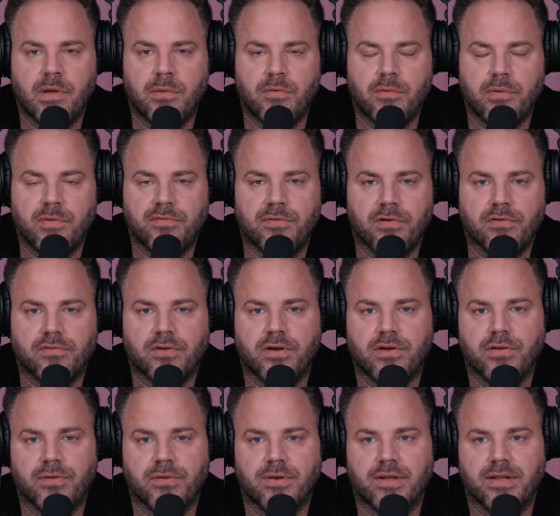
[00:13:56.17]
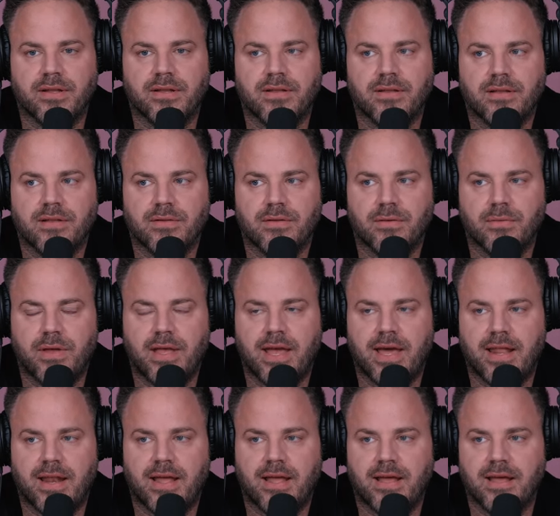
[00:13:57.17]
Remember when we first started doing it? We
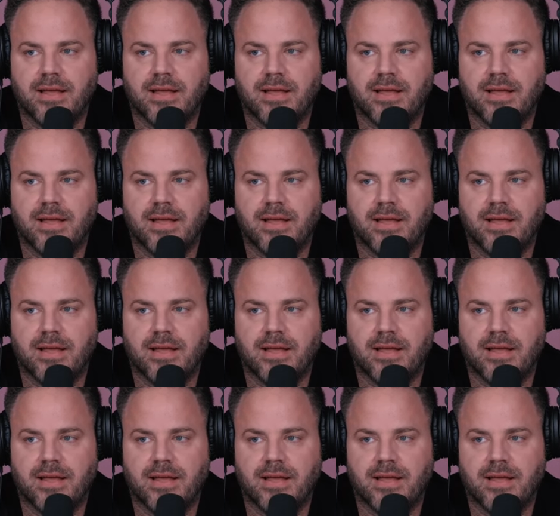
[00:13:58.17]
had a.